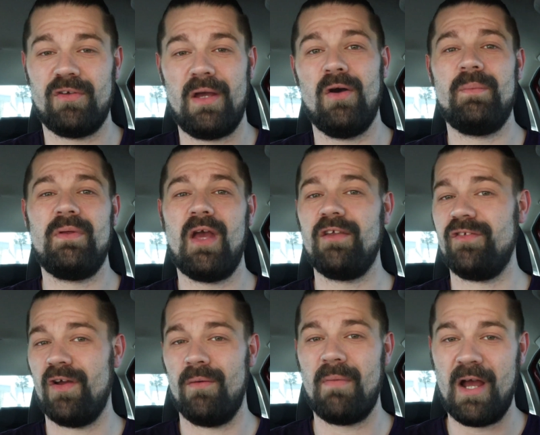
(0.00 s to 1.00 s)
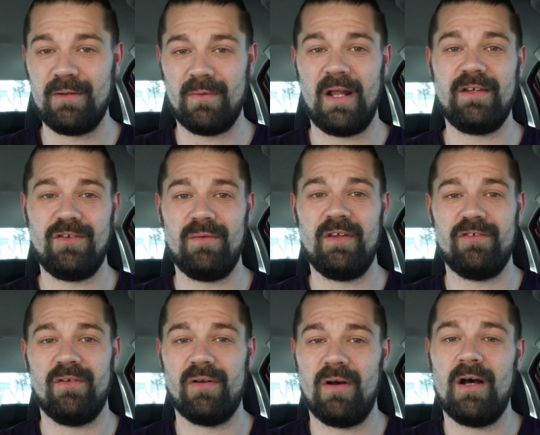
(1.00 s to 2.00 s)
So I hope you guys don't mind when I do these
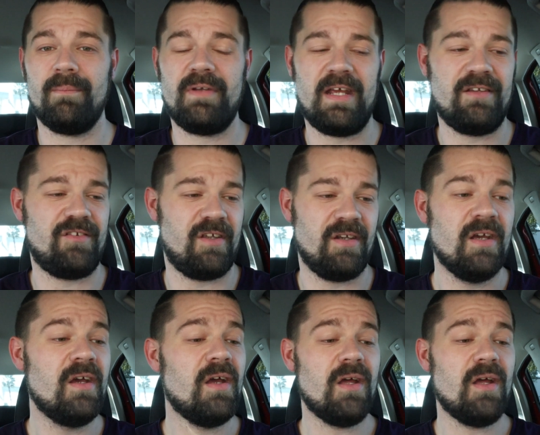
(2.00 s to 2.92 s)
little updates and